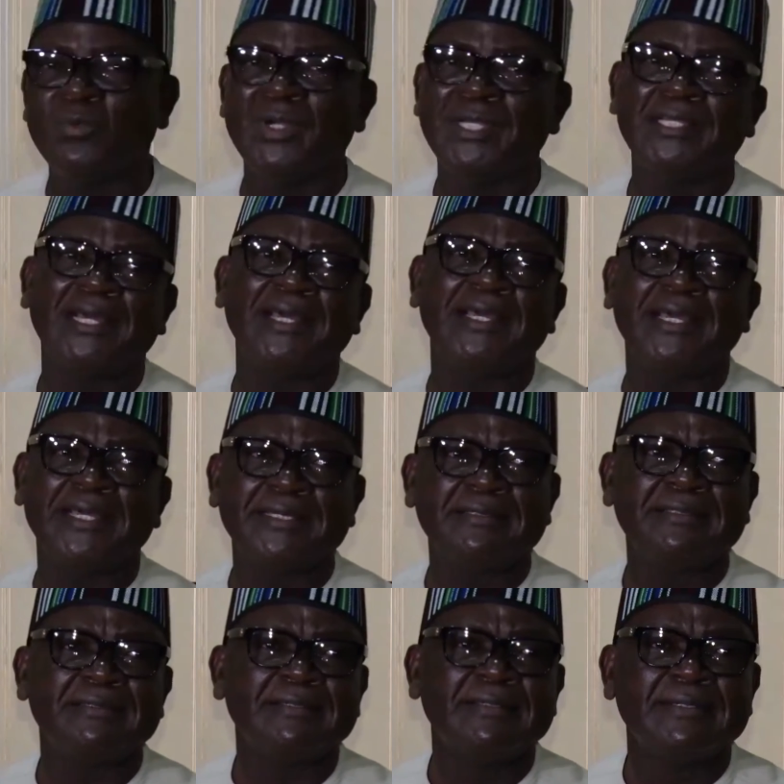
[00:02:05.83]
went ahead,
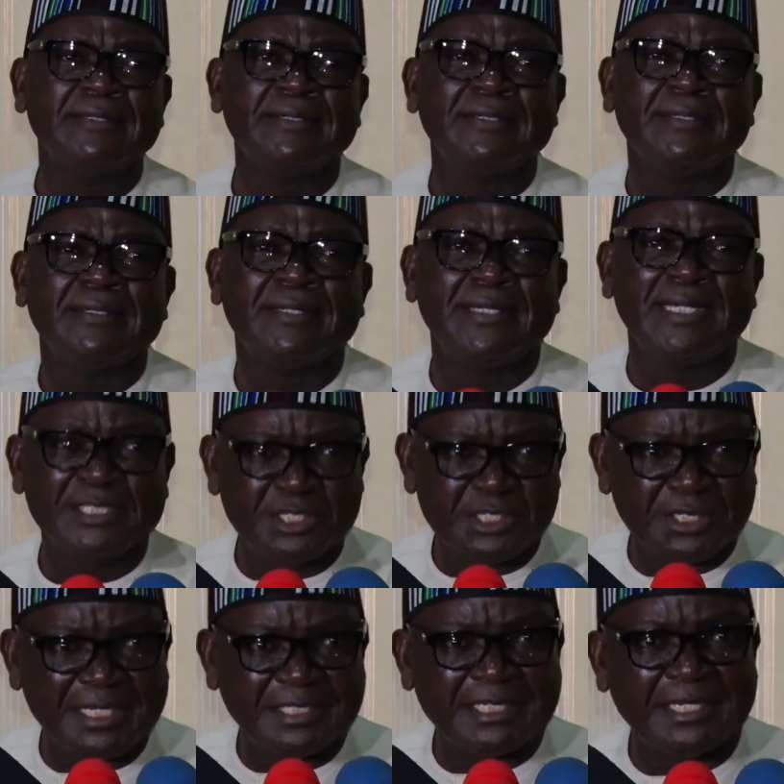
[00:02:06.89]

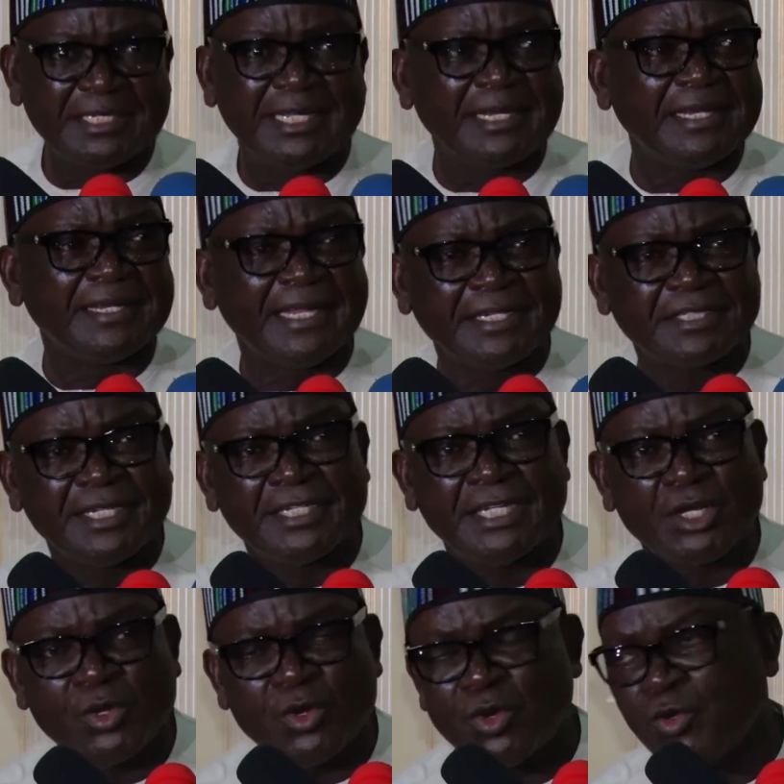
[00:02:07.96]
legislated and enacted
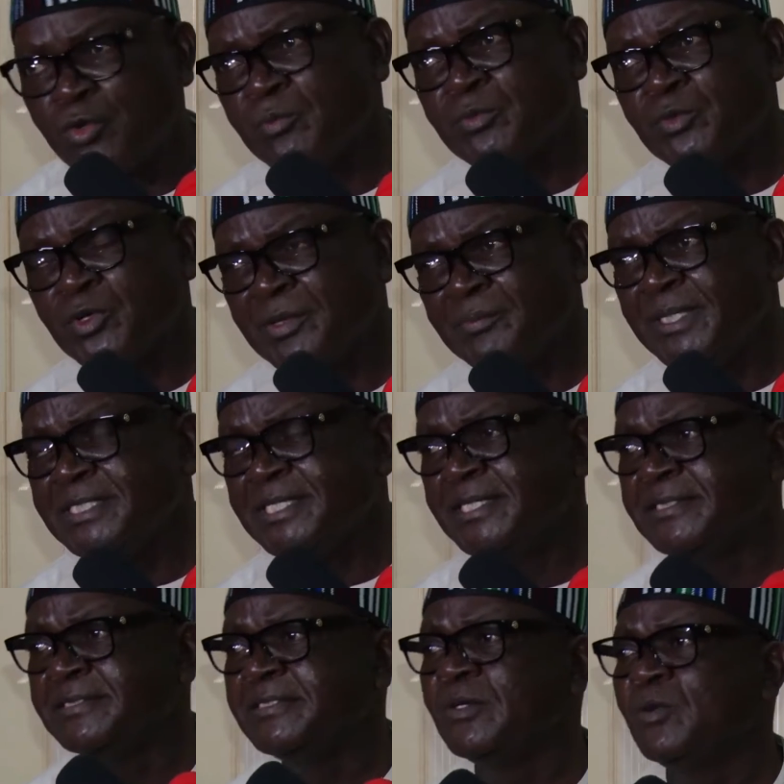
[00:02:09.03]
a law
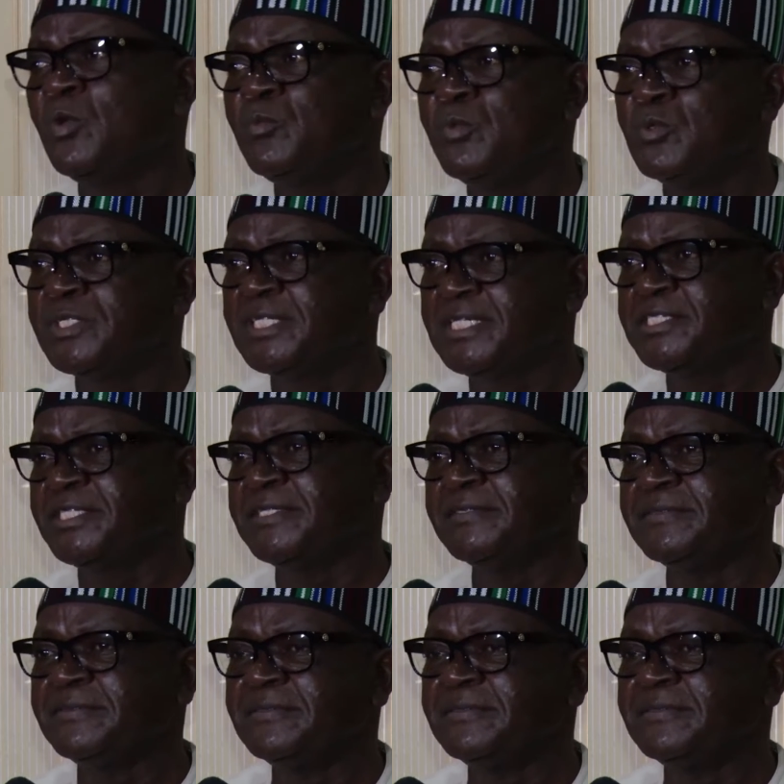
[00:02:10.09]
prohibiting open grazing.